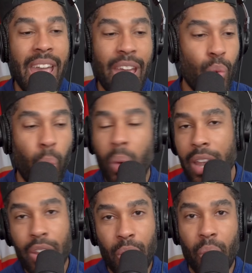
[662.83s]
and
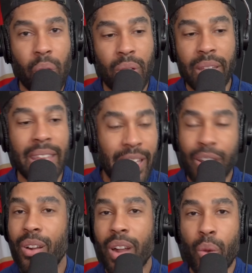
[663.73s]
one goal
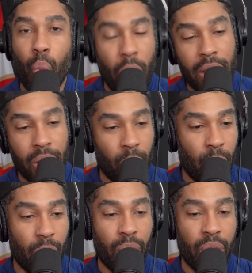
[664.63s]
here and one
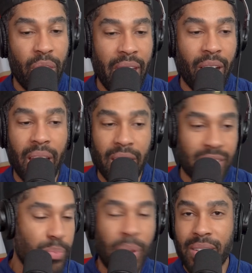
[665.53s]
goal there. And I
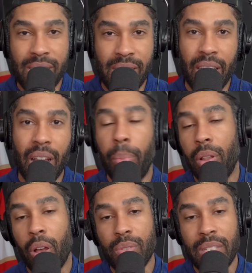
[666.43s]
expect to see a couple
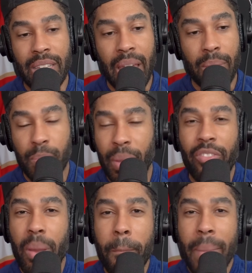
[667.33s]
OT games. But if
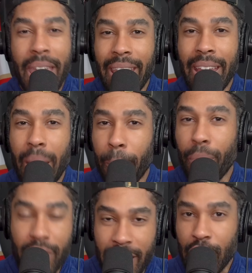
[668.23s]
I'm making a
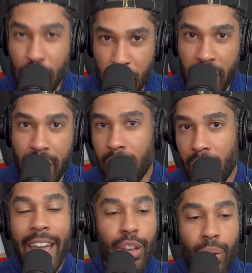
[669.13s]
prediction,
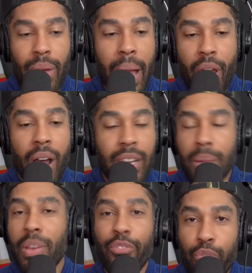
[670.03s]
I'm not going to
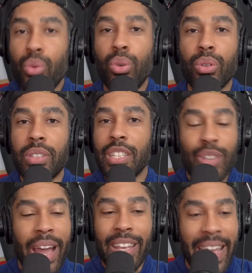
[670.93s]
be fooled.
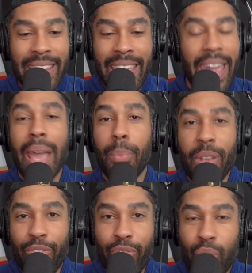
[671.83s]
I can't
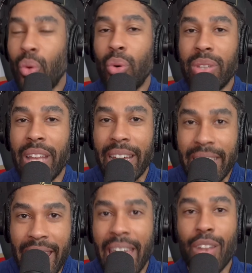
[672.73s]
be fooled
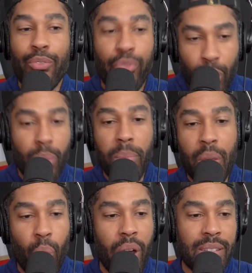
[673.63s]
again. Fool me
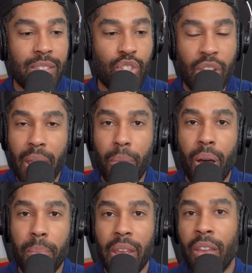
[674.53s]
once, shame
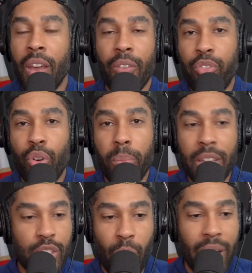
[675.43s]
on me. Fool
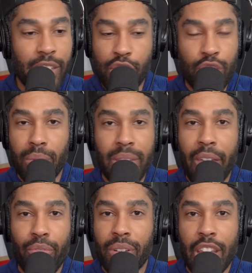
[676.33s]
me twice,
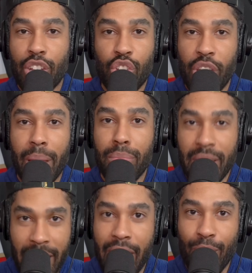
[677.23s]
never get shamed
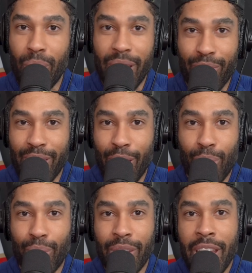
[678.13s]
again. Whatever that
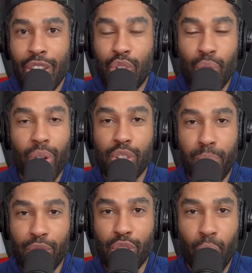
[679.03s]
old George
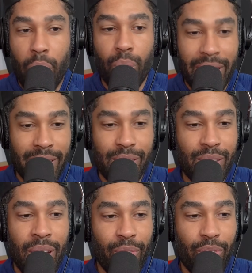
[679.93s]
Bush quote
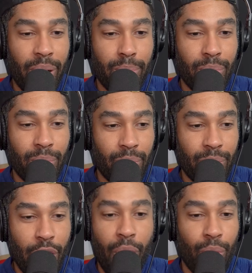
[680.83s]
is from
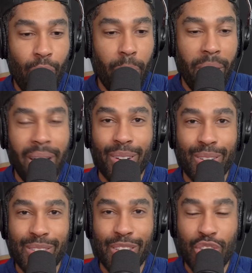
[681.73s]
No Role
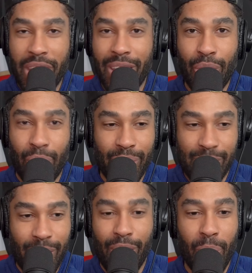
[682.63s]
Models, the J. Cole
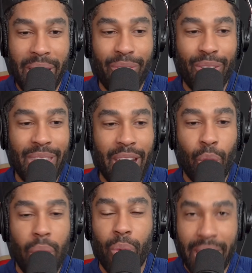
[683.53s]
song, whatever that
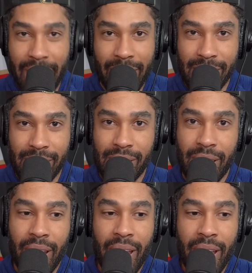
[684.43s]
quote is,